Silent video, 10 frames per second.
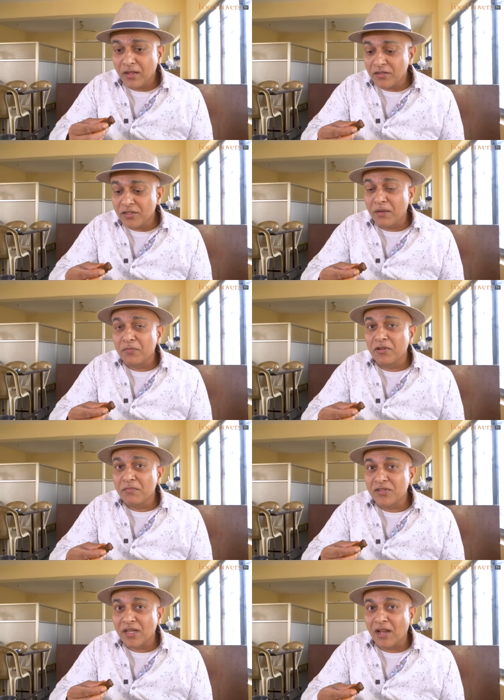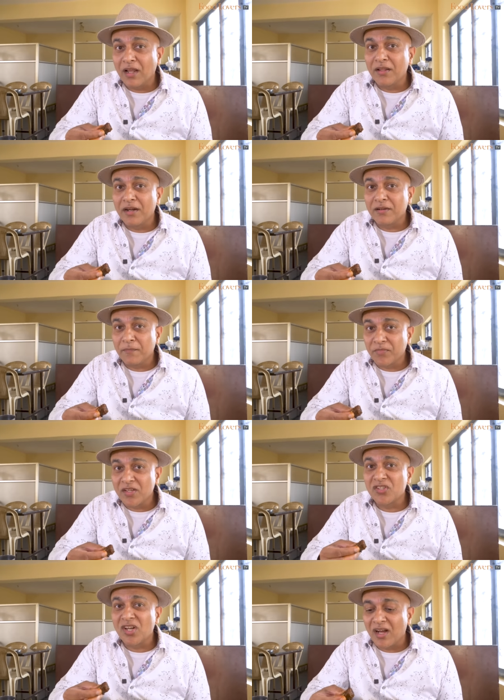There's a depth of the masala that
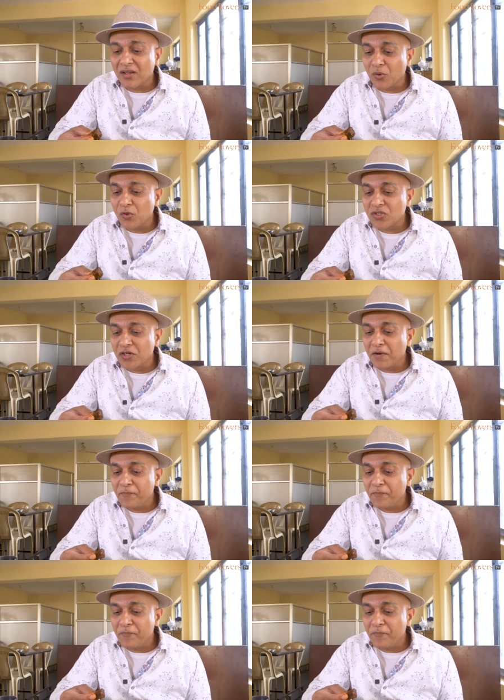is dark roasted,